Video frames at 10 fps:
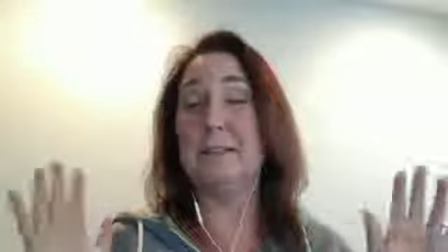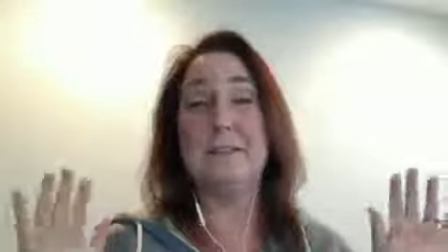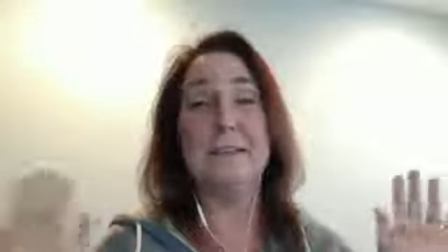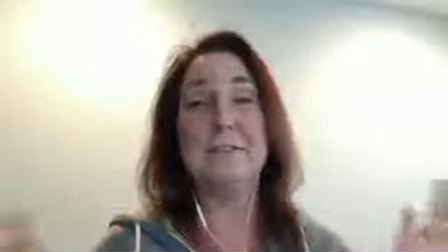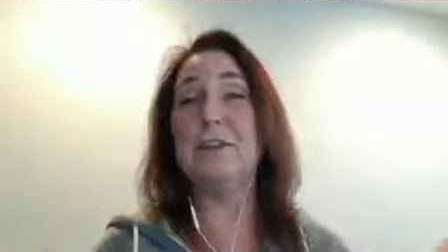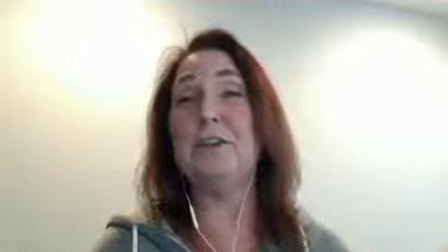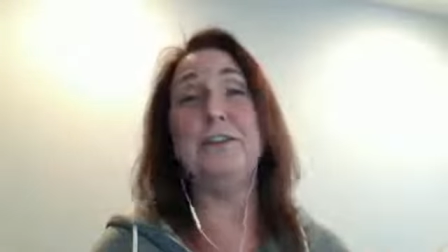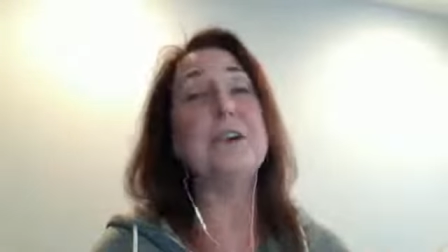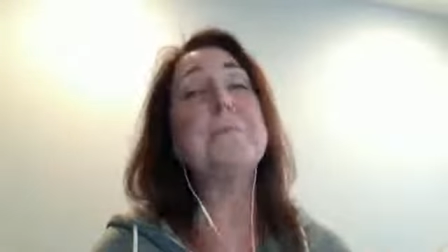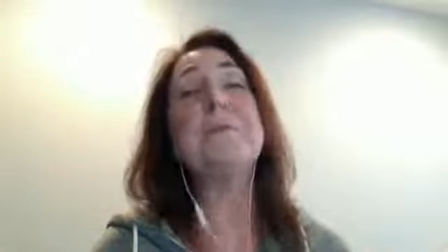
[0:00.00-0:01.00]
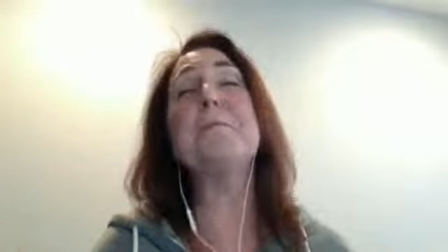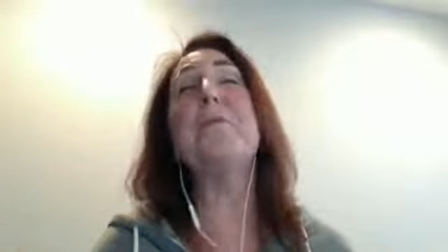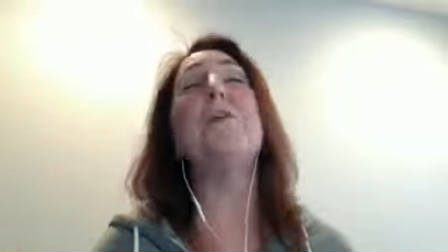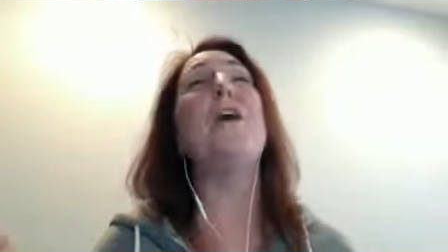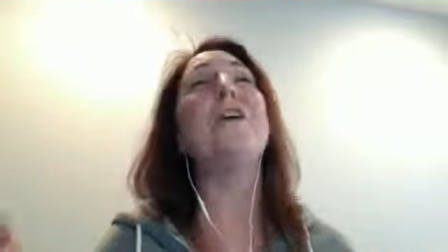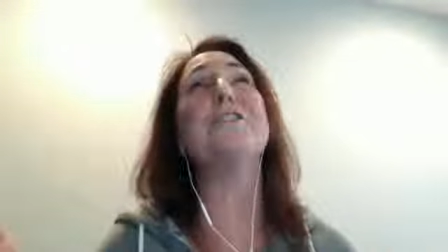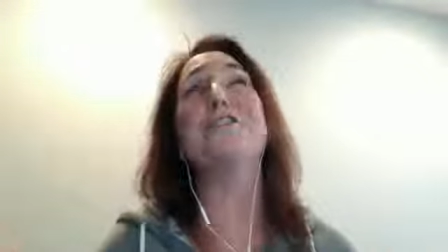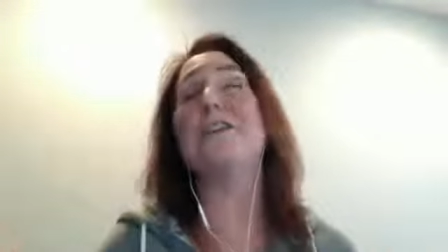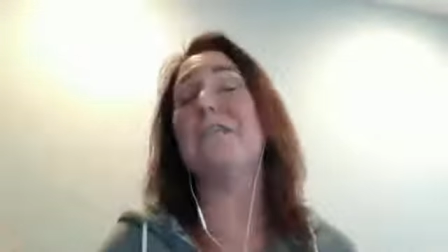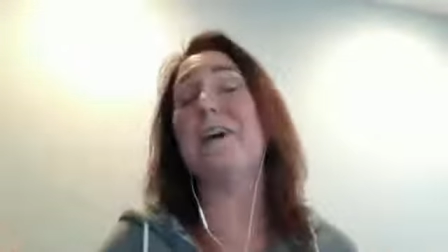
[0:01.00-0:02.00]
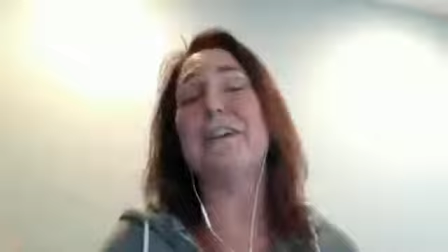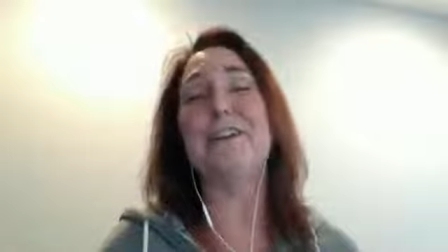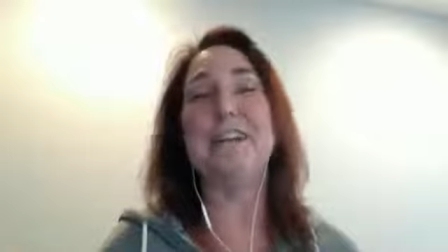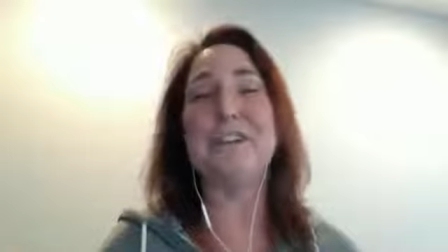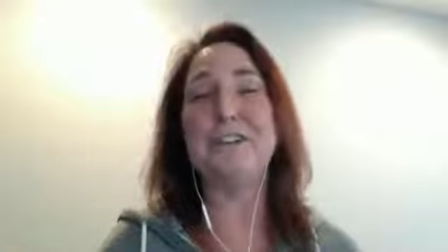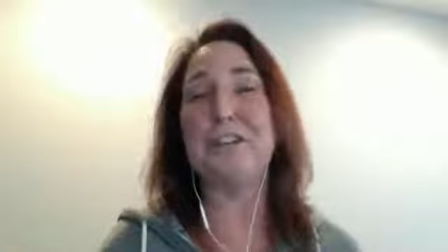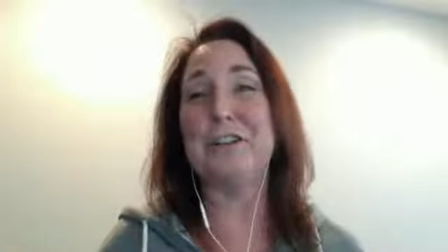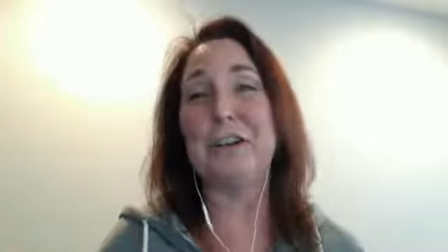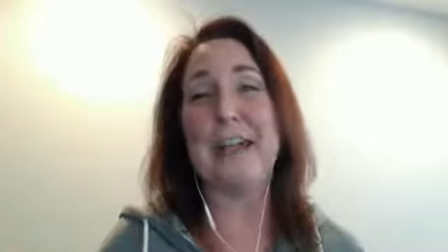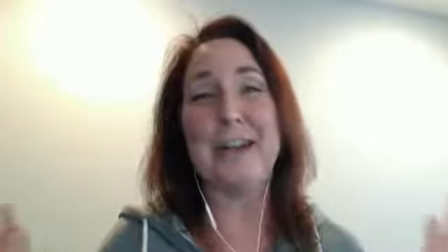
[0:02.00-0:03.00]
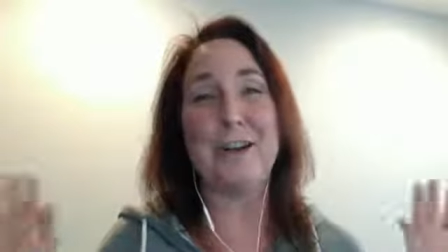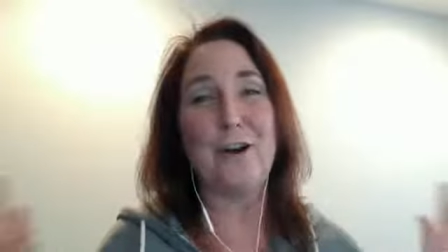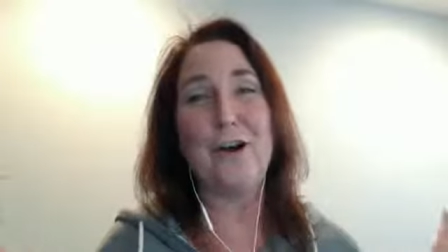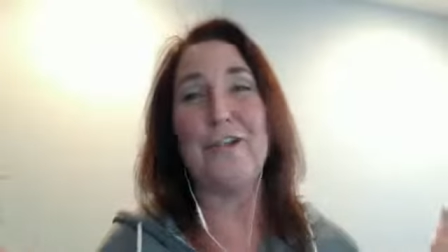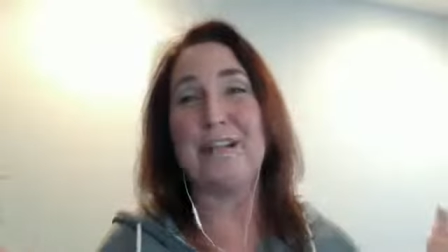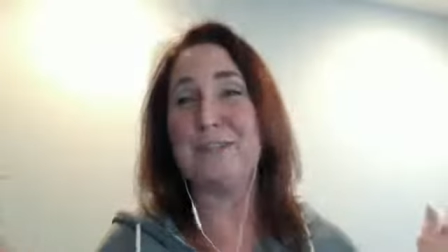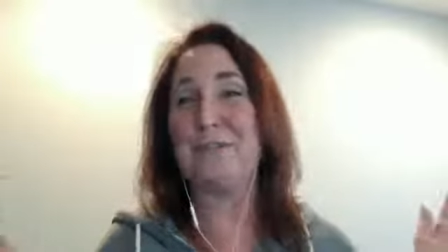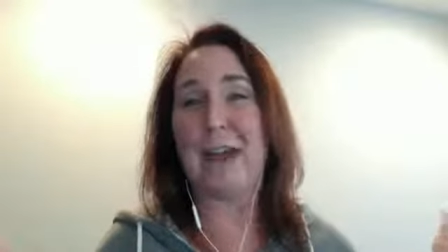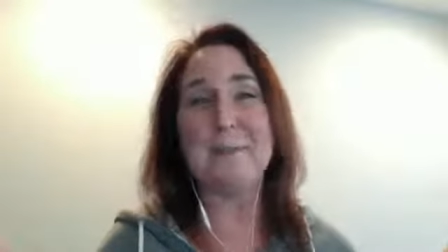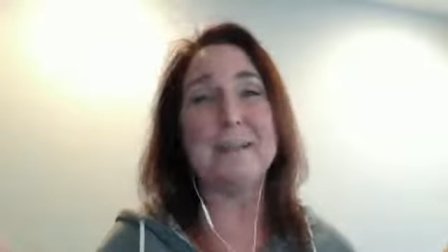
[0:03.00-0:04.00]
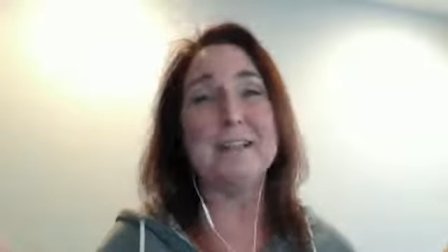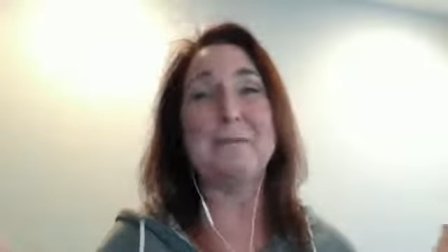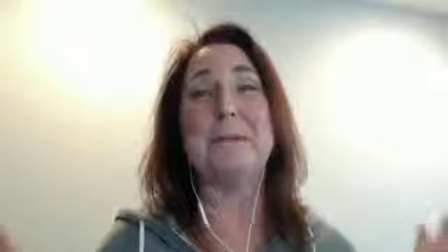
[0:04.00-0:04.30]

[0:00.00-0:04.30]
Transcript: if, if you're able to pull all your stuff out of your kitchen and look at it all, that's fabulous,